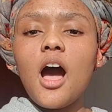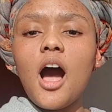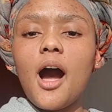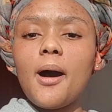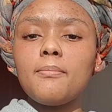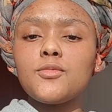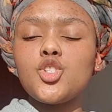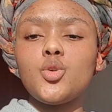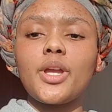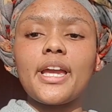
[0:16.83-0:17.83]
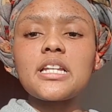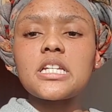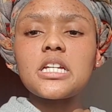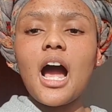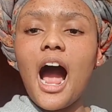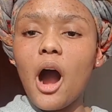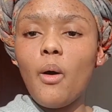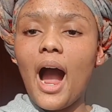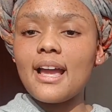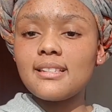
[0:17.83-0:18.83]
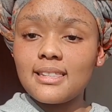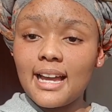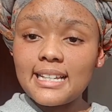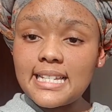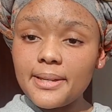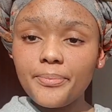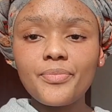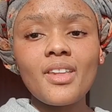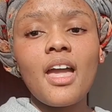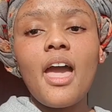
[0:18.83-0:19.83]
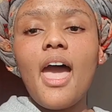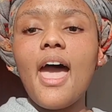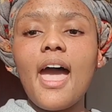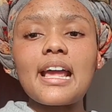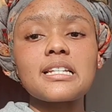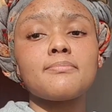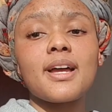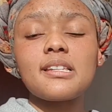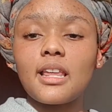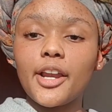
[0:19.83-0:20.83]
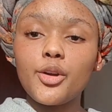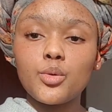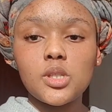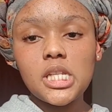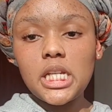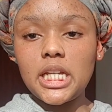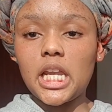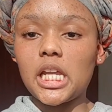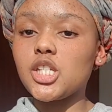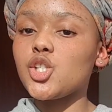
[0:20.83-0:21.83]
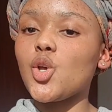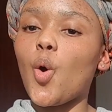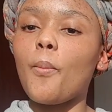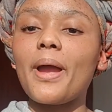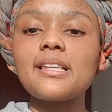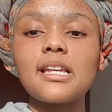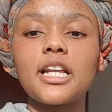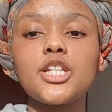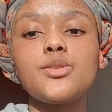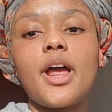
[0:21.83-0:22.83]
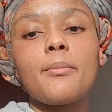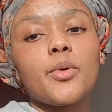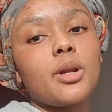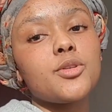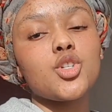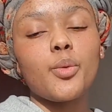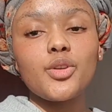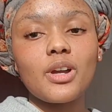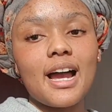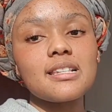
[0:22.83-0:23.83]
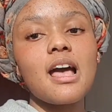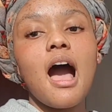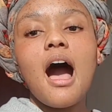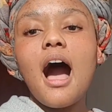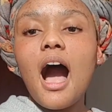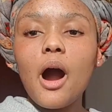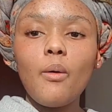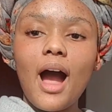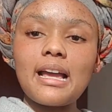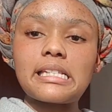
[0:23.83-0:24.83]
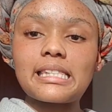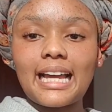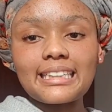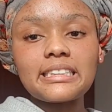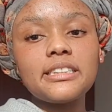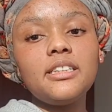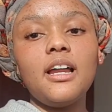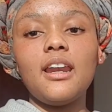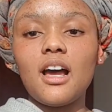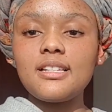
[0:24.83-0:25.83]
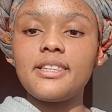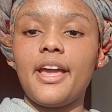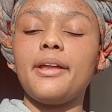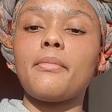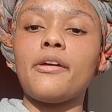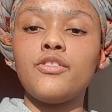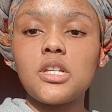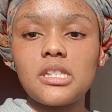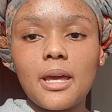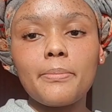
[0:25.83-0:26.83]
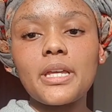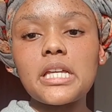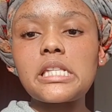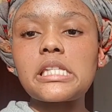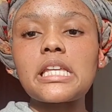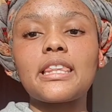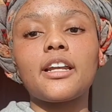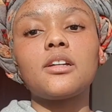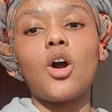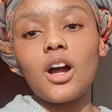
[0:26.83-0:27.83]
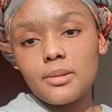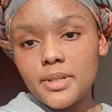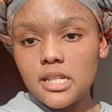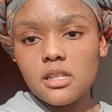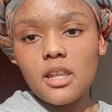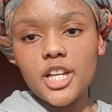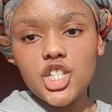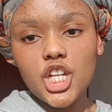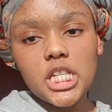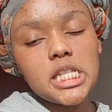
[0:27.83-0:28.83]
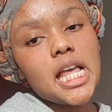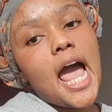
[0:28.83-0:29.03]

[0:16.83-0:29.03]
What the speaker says: how I study and my study routine. So basically today I'm going to be showing you guys how I studied last year in my first year BSc that got me distinctions